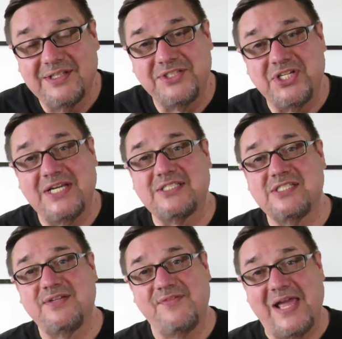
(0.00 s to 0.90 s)
the
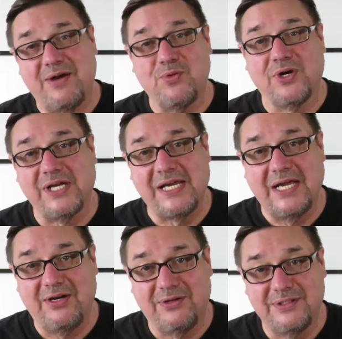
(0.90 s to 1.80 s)
chances of that working
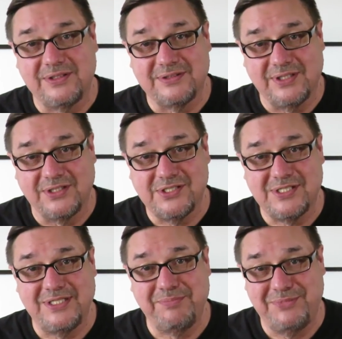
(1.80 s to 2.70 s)
out are
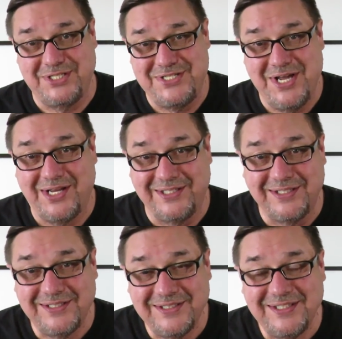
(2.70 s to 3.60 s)
slim to none.